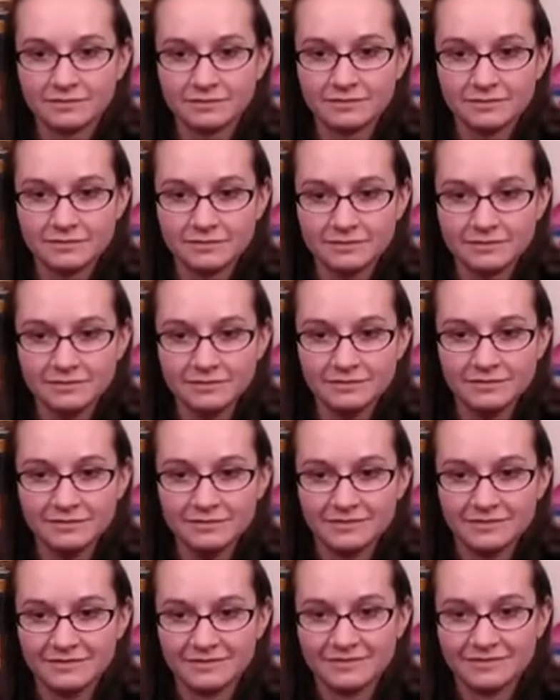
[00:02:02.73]

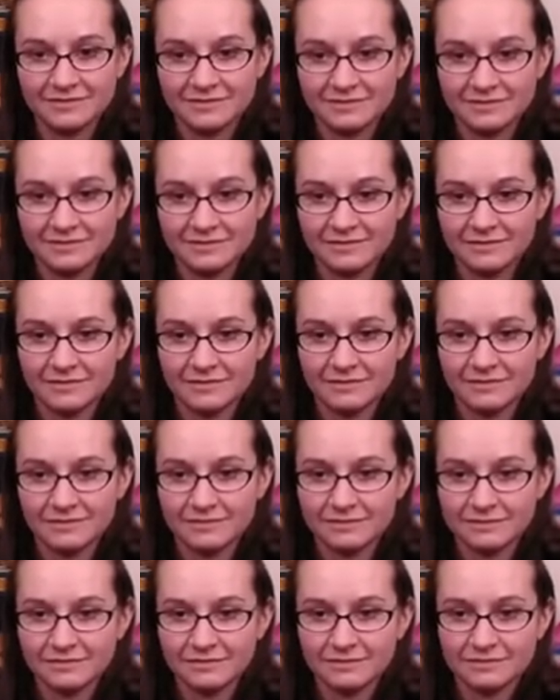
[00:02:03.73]

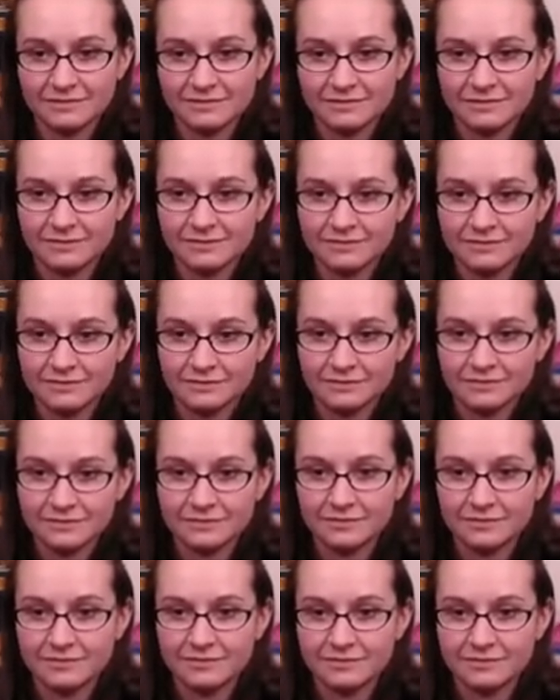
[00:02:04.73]

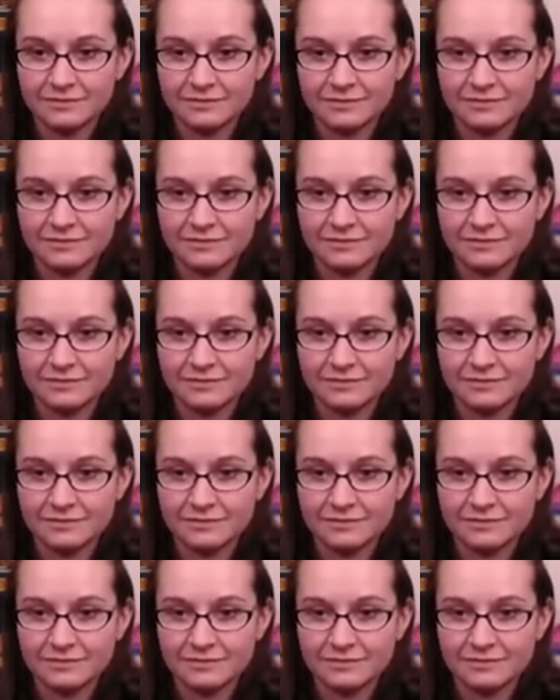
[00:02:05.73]
[no speech]